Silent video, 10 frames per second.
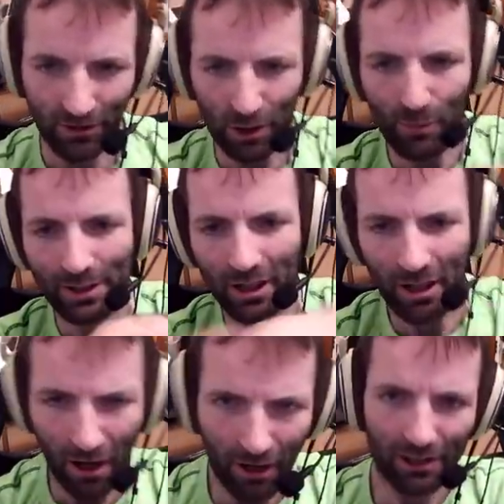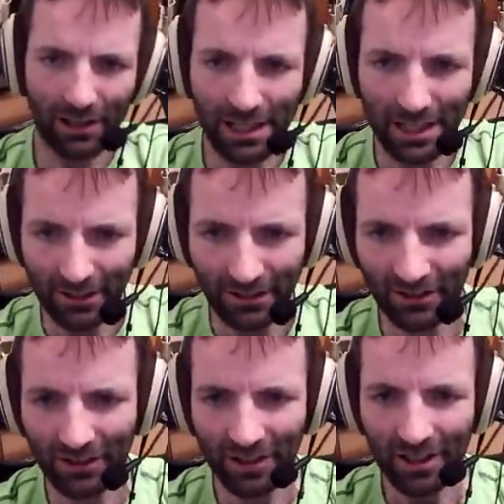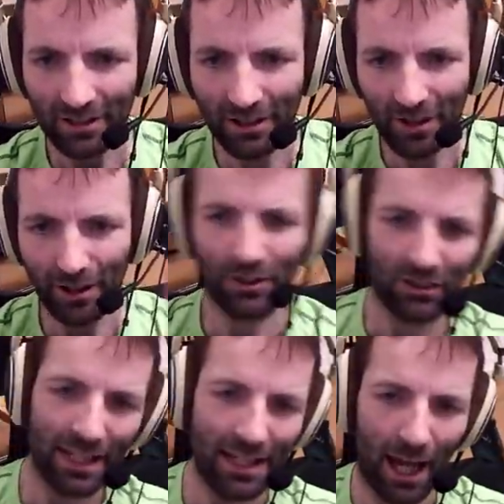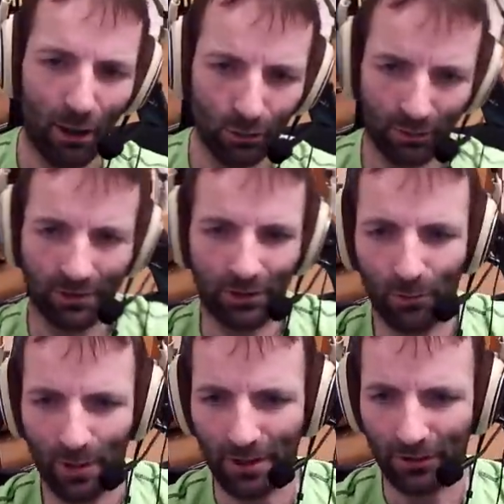So when the car leans, the tires lean outward as well.